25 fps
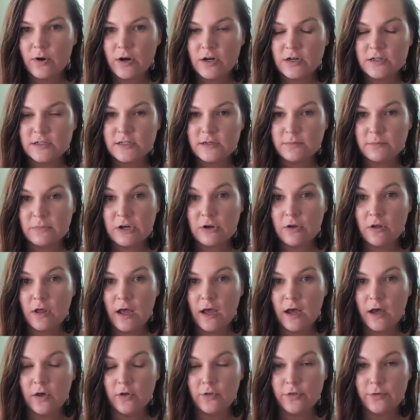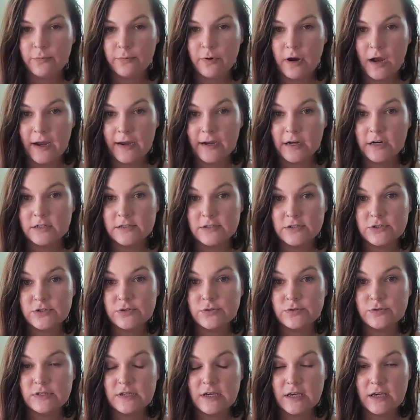worked in mental health prior
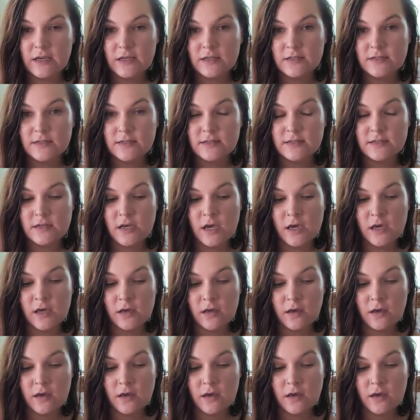to this,